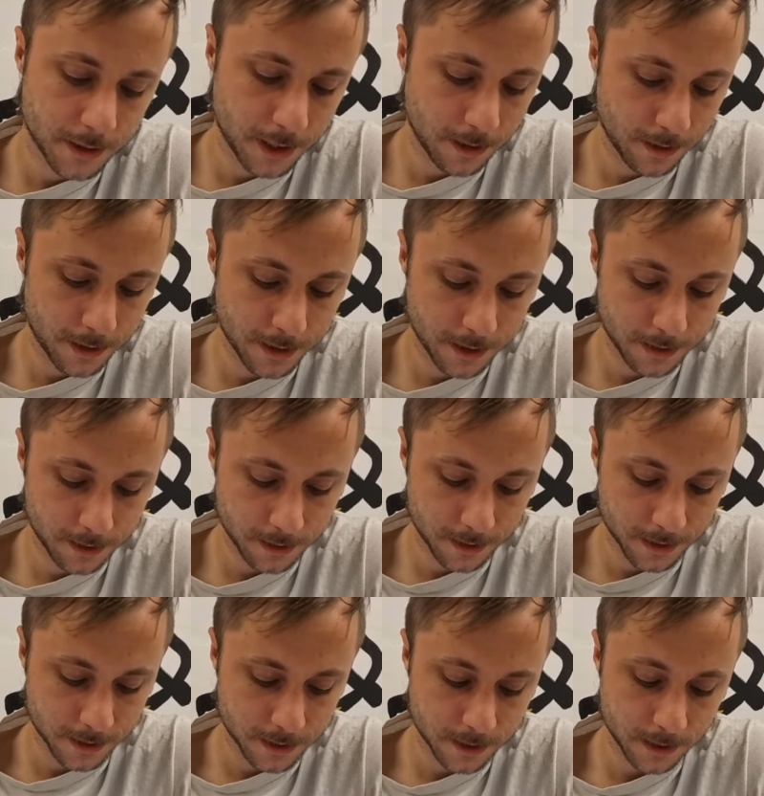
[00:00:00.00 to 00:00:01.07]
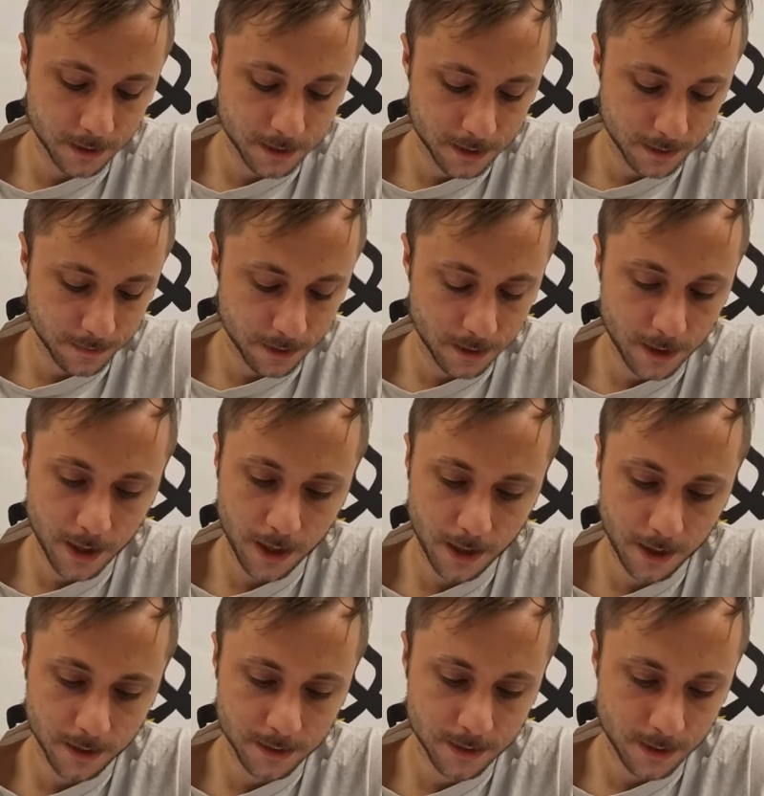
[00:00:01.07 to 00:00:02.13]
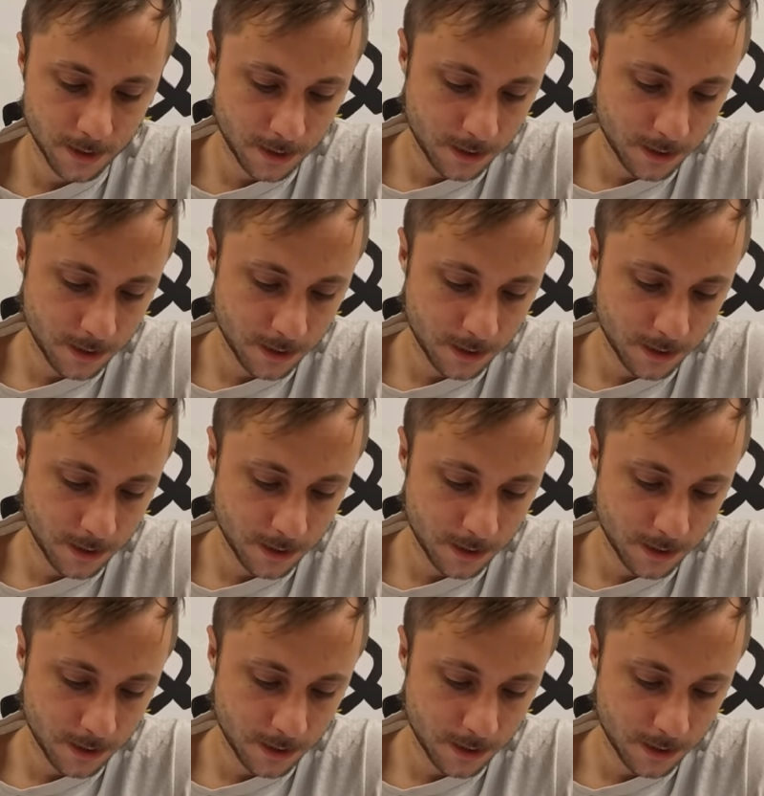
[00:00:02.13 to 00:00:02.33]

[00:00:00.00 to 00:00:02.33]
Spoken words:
area, you're going to see all these different things,